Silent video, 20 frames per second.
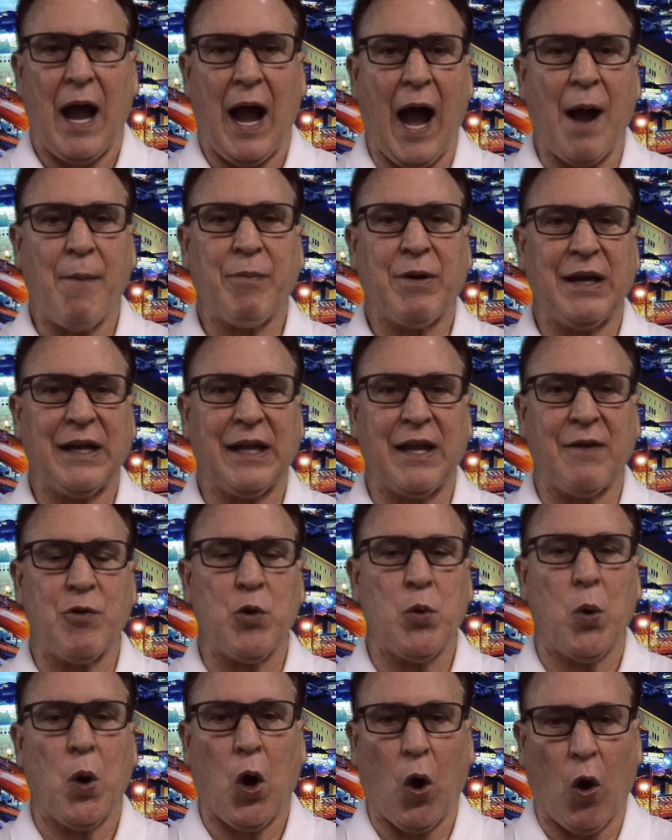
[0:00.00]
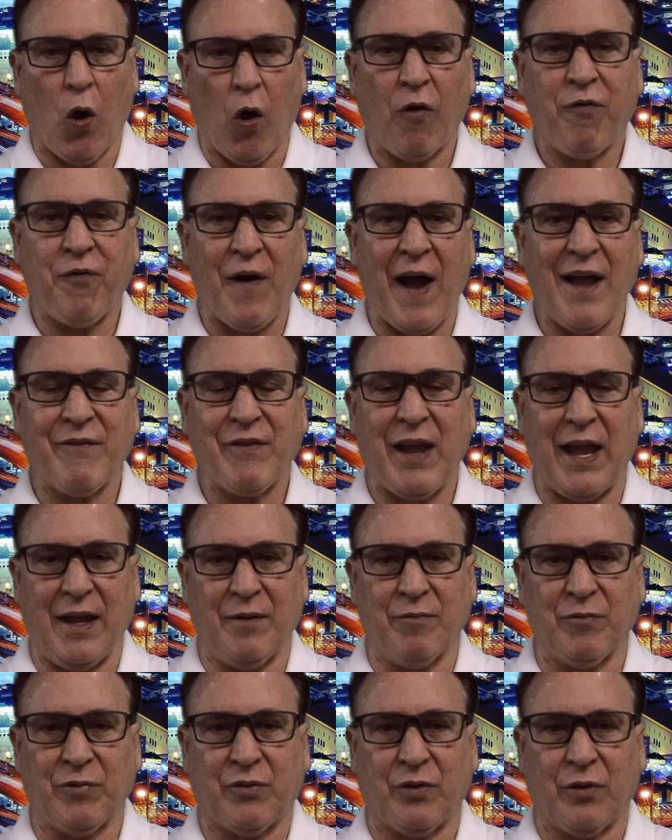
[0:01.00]
I'm going to give you all five
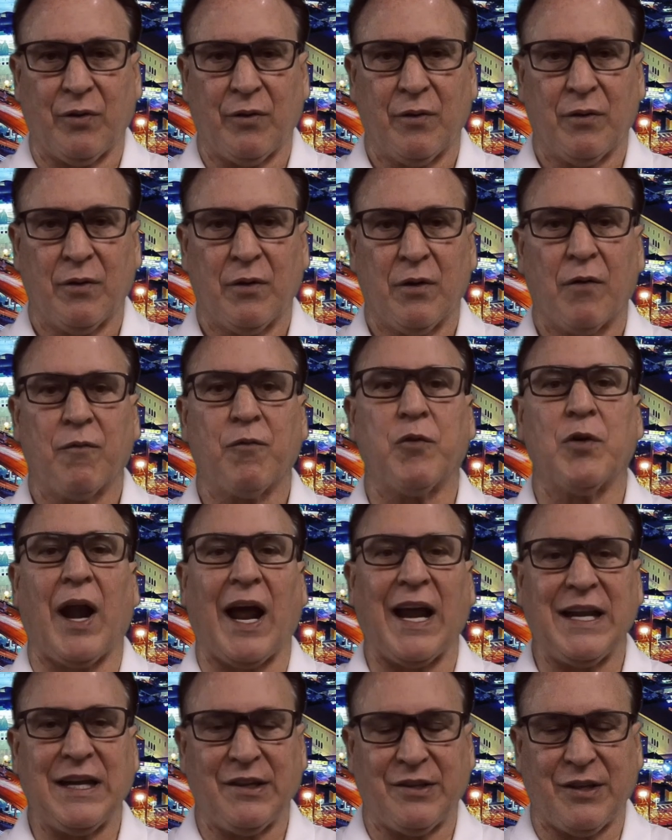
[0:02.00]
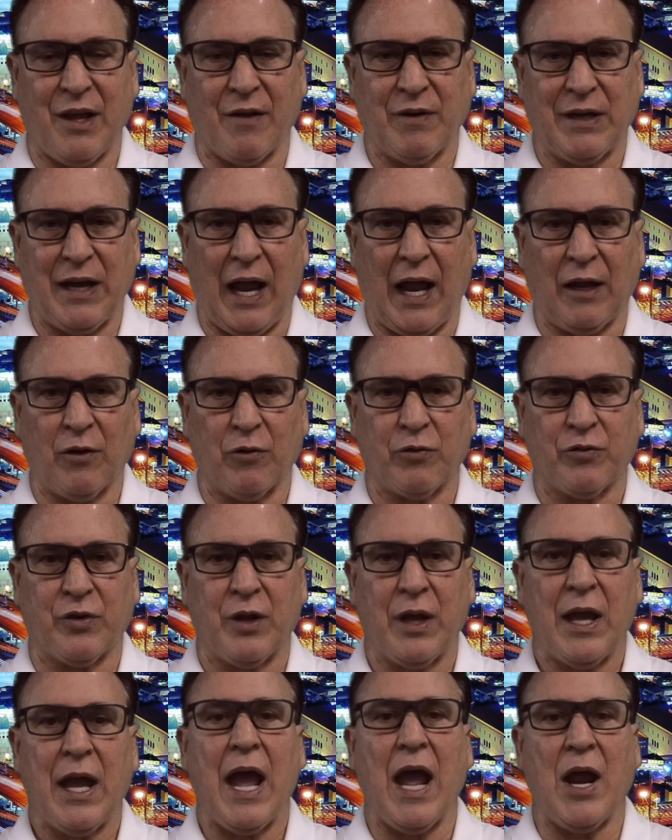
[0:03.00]
games for ninety-seven dollars,
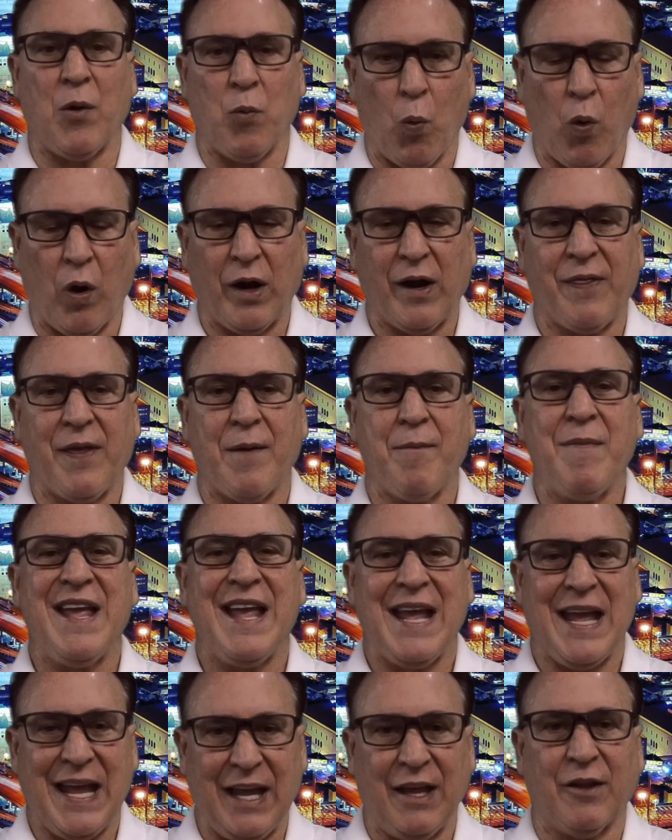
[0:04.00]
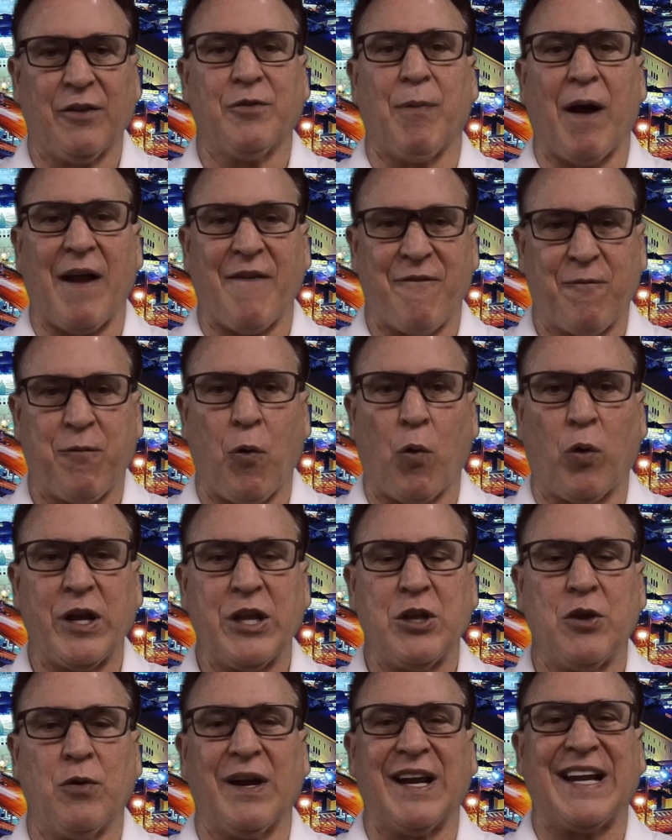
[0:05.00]
and one of them is my forty
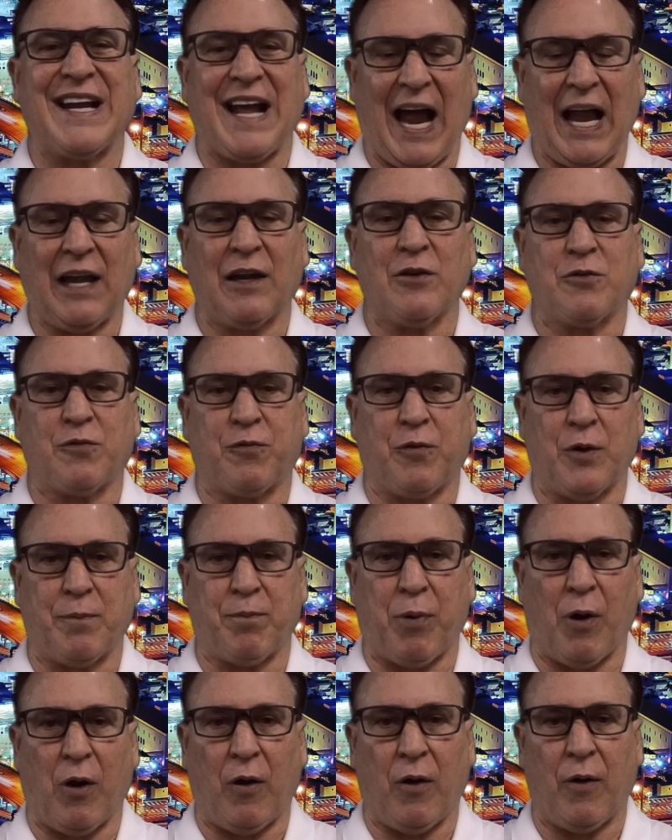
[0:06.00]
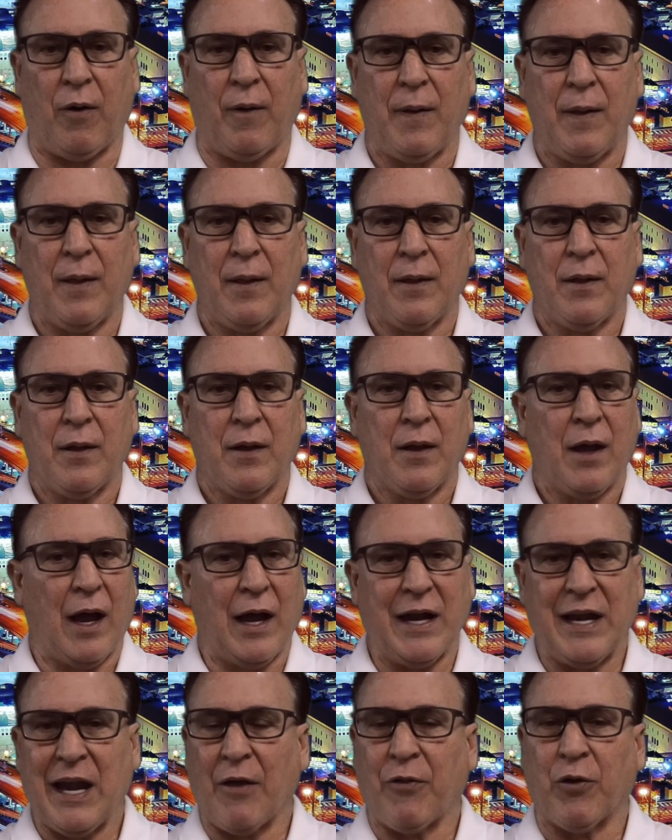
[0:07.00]
unit college football,
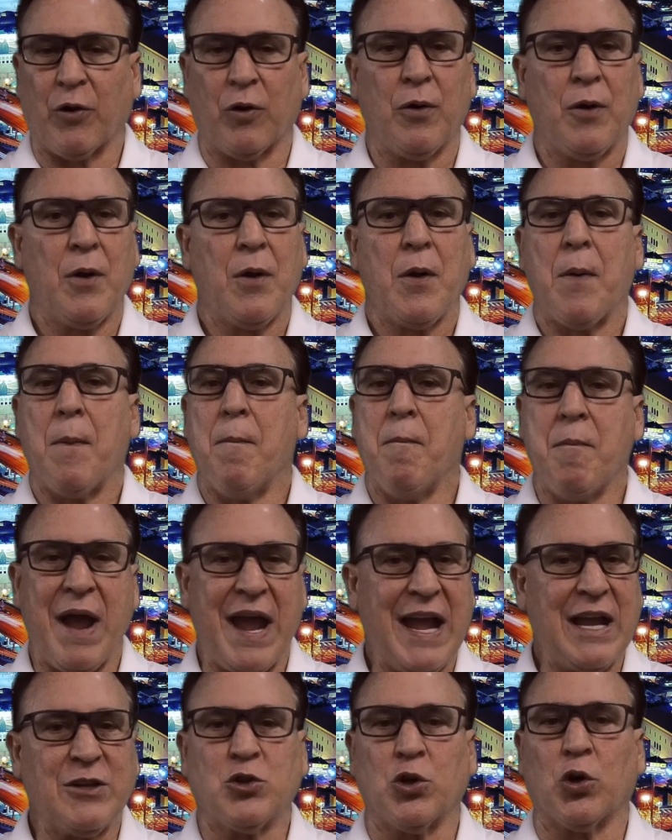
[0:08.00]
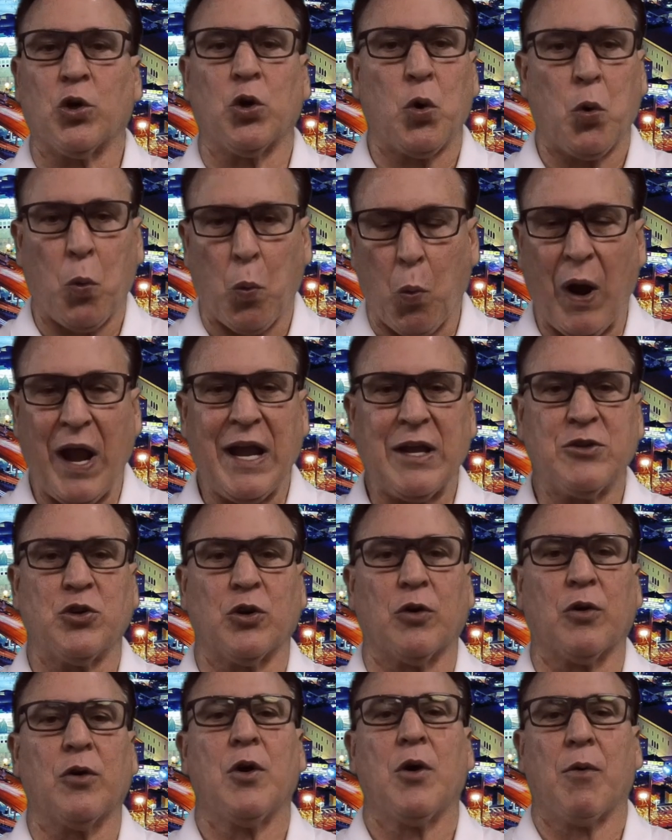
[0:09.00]
another major
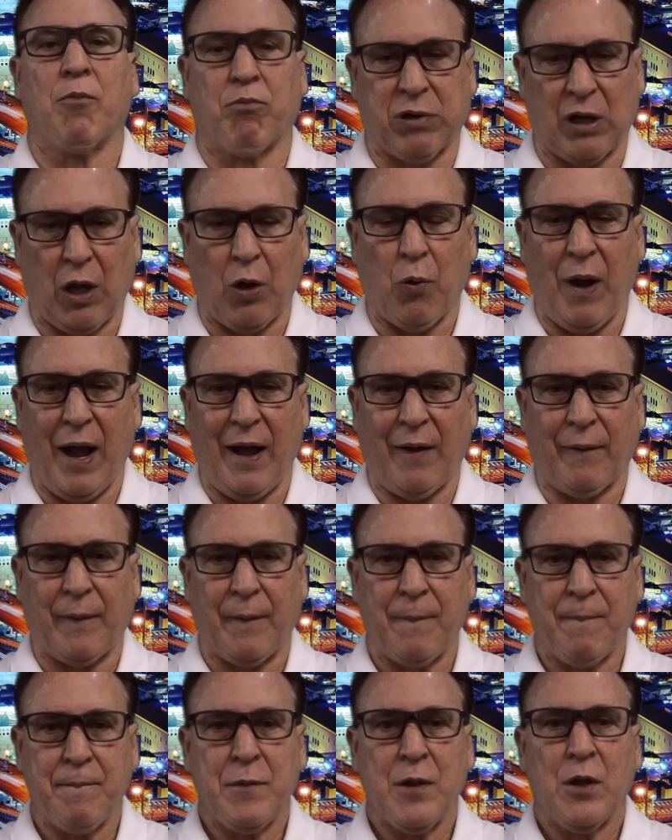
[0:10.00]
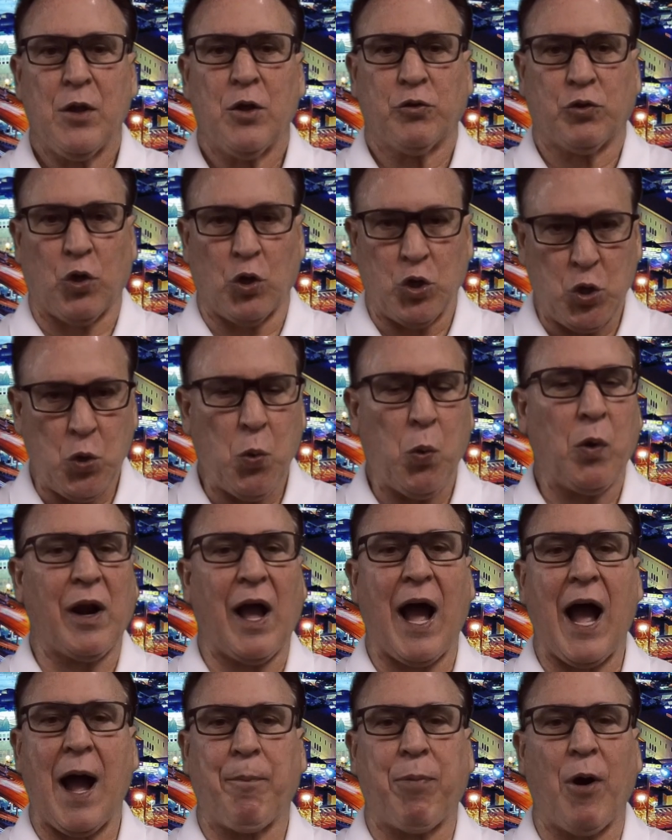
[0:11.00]
wager blowout. So you want to
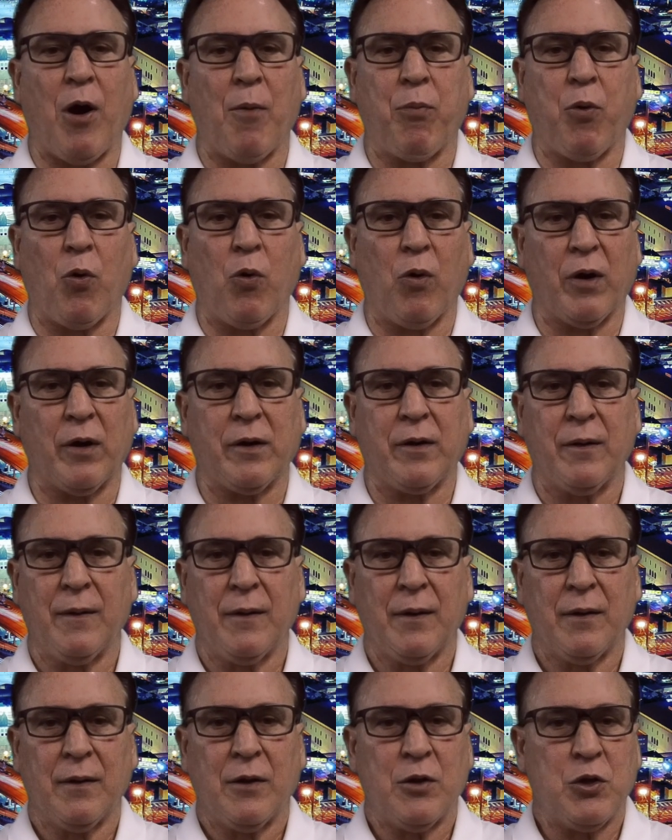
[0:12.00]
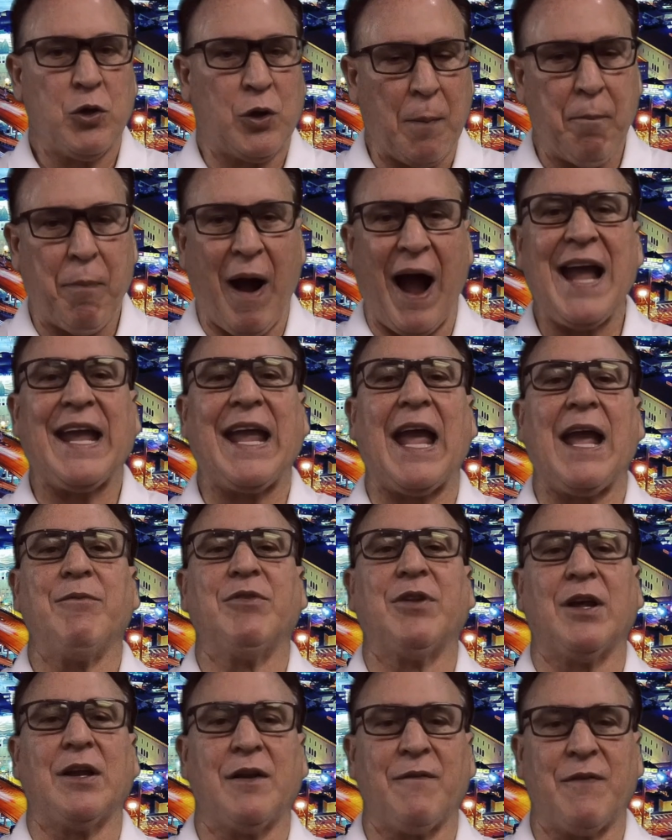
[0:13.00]
hop on board, you can buy
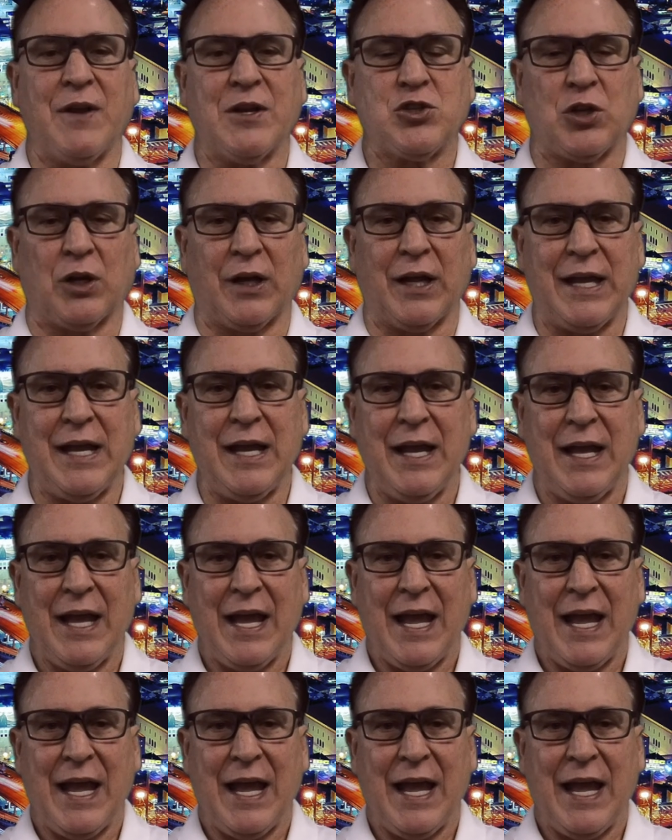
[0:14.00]
games individually,